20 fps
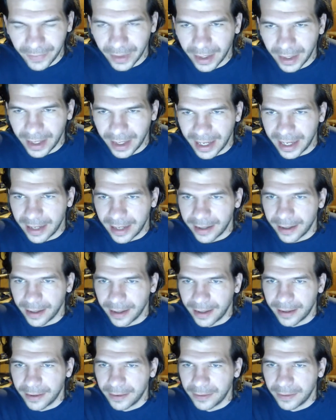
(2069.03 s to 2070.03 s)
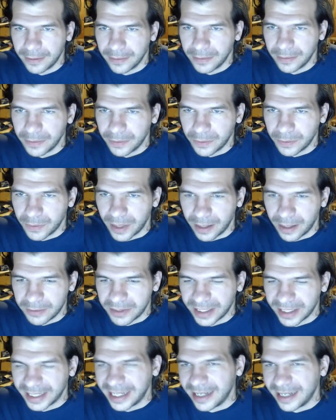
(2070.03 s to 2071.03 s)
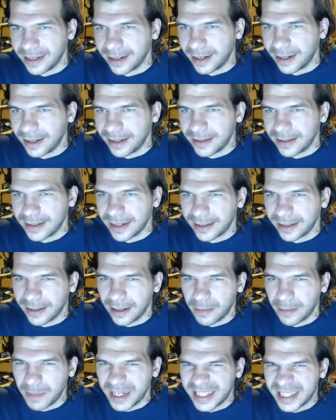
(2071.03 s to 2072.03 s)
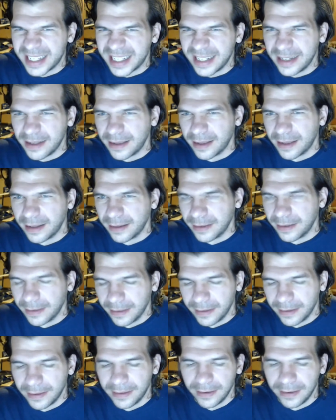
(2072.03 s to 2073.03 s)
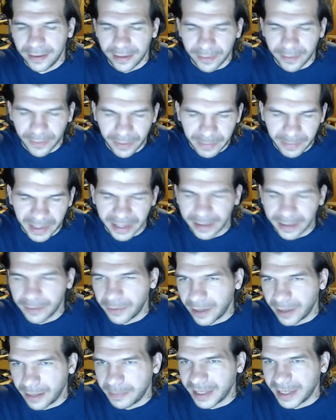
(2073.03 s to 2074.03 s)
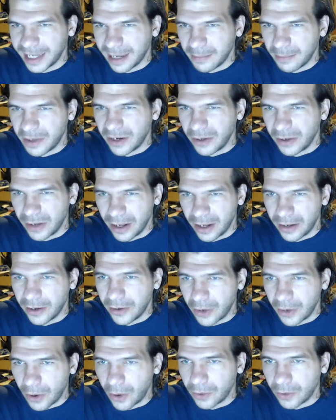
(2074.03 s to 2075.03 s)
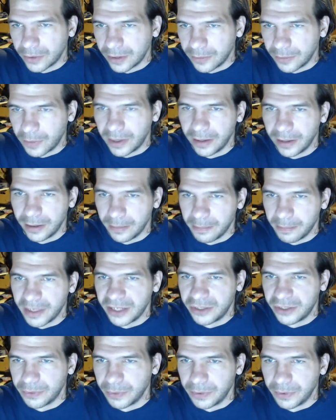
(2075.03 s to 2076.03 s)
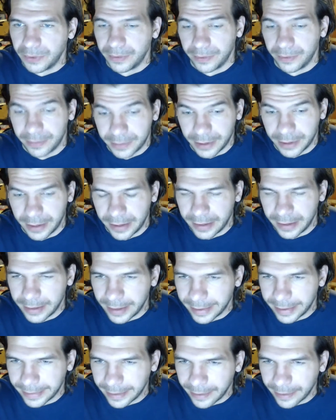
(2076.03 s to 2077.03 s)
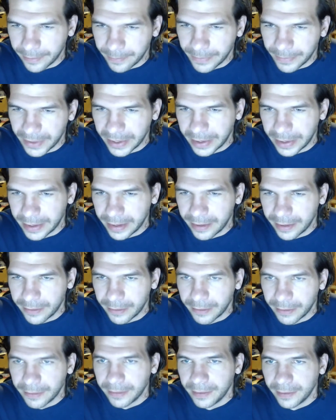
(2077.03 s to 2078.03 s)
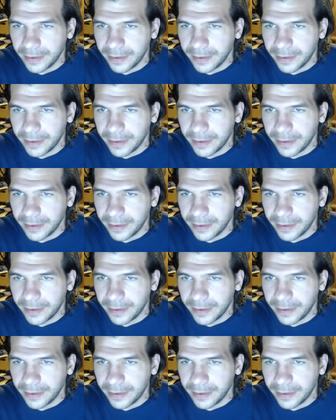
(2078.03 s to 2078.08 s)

And when I was a kid, I didn't take care of my teeth. And when I became an adult, it wasn't habitual. So I didn't take care of them then either.